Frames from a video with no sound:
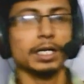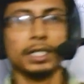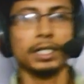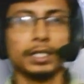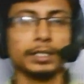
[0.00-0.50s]

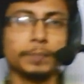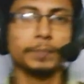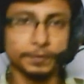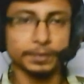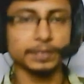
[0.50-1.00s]
uh, in the
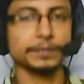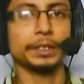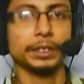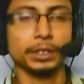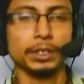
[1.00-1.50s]
previous
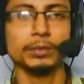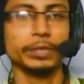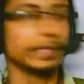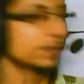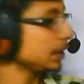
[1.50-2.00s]
video
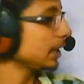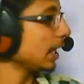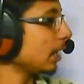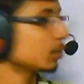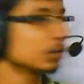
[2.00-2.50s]
we have seen
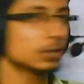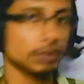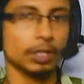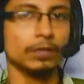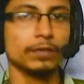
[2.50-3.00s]
how to
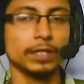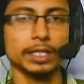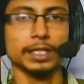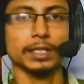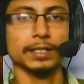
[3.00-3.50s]
solve
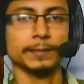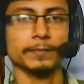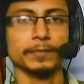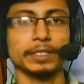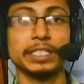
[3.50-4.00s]
uh,
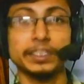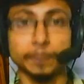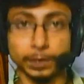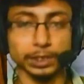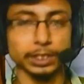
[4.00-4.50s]
the
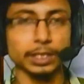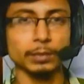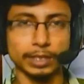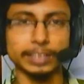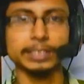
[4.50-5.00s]
dispersion
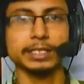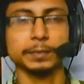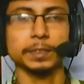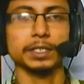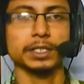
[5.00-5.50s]
and what is
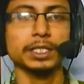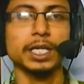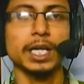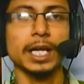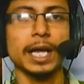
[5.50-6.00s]
dispersion
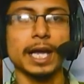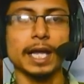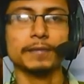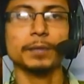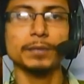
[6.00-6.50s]

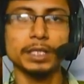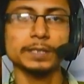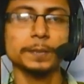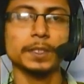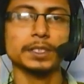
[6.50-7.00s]
and from the
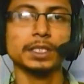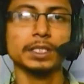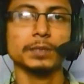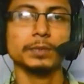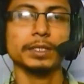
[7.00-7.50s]

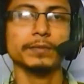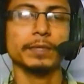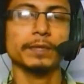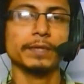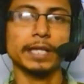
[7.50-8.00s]
dispersion we,
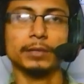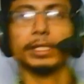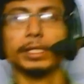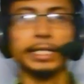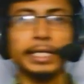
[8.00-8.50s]
we have
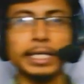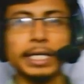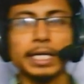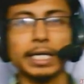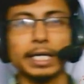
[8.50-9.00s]
calculated
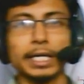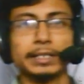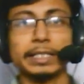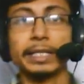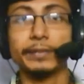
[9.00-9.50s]
uh,
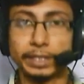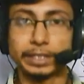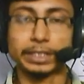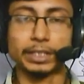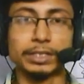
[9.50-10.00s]
the
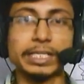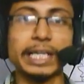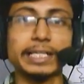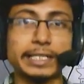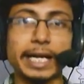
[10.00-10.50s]
deviation or
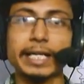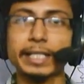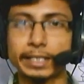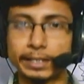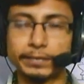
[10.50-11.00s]

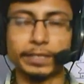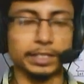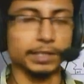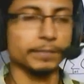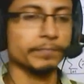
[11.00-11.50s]
standard
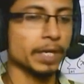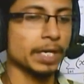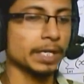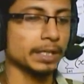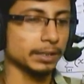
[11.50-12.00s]
deviation
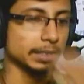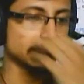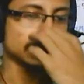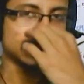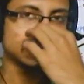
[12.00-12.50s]
now there
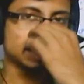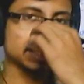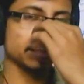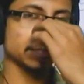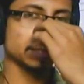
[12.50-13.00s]
is another
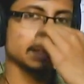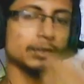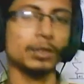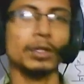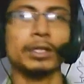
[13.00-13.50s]
deviation
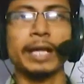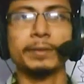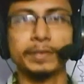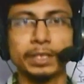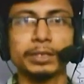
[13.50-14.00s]
it's called the
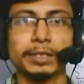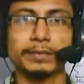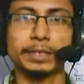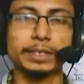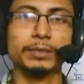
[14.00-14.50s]
absolute
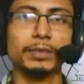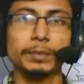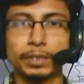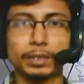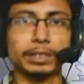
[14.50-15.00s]
deviation
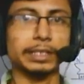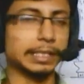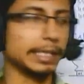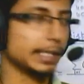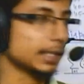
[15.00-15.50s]
we'll be talking
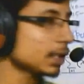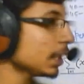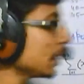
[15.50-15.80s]
it later